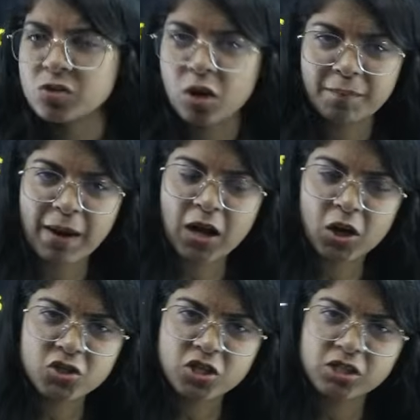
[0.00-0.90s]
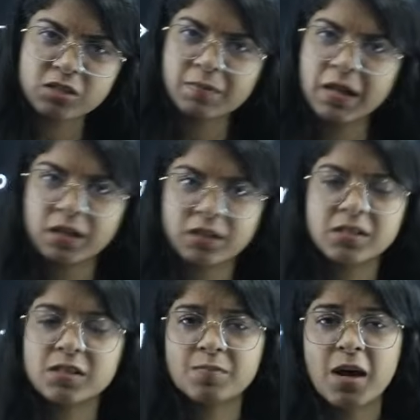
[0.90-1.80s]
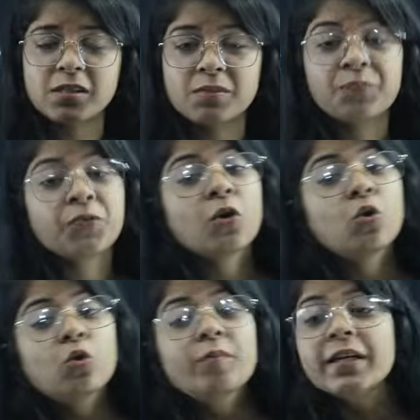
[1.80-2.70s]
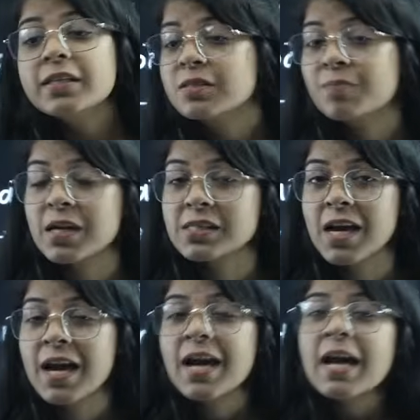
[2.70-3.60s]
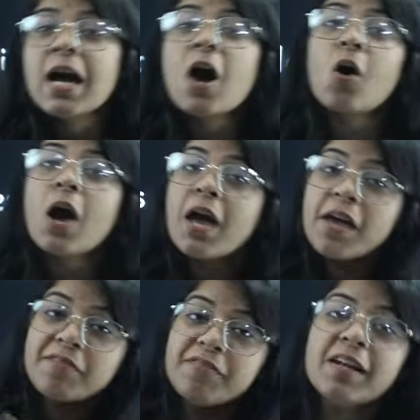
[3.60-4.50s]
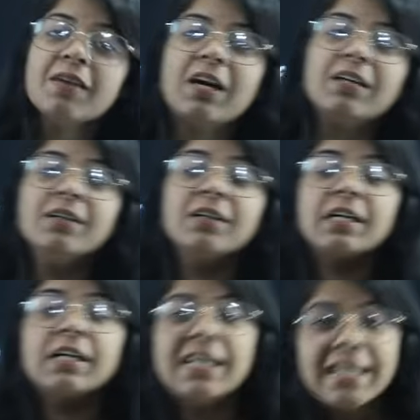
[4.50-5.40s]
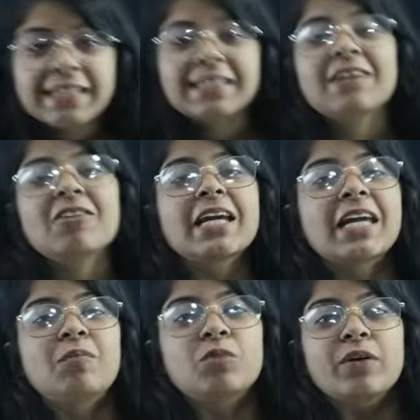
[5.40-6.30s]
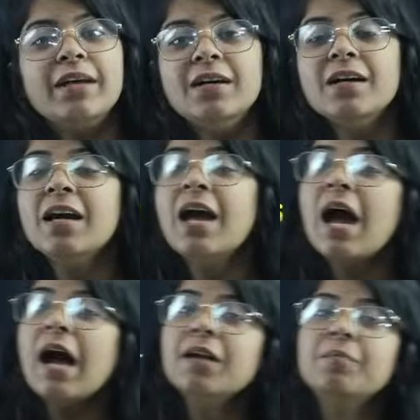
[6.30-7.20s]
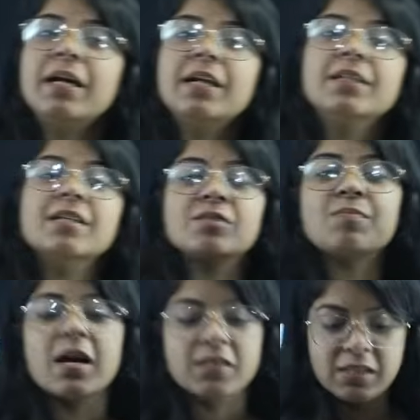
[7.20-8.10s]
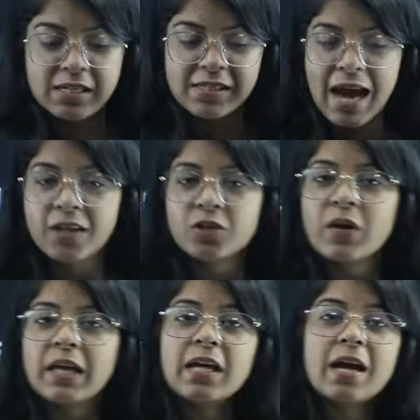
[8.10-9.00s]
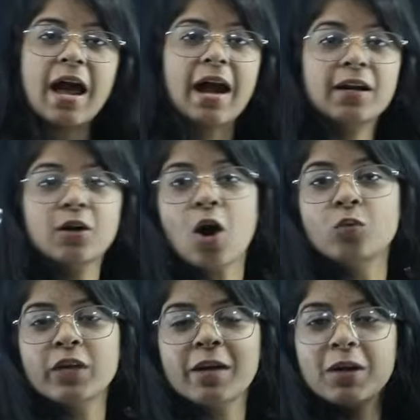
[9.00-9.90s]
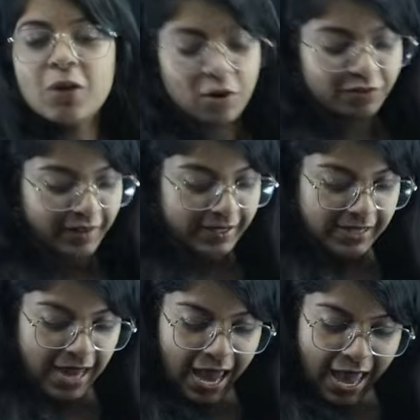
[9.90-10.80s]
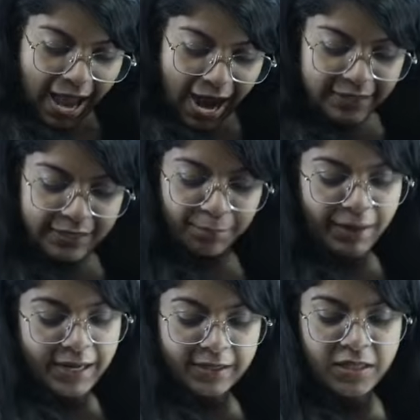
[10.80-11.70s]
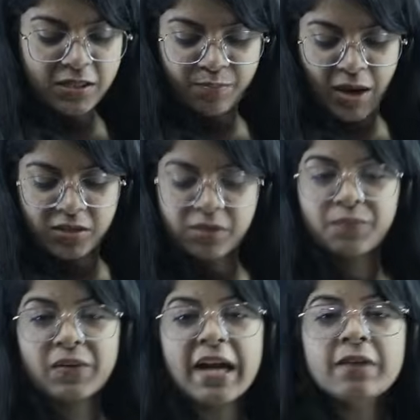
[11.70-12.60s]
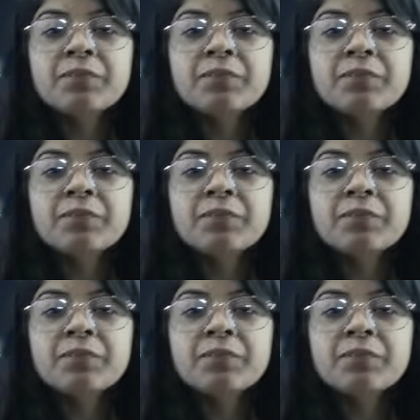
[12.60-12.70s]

Or a biologist made this mask? Who made this mask? Everyone collectively came together and made this mask. They sat together, had a round table conference, and they made this mask, right?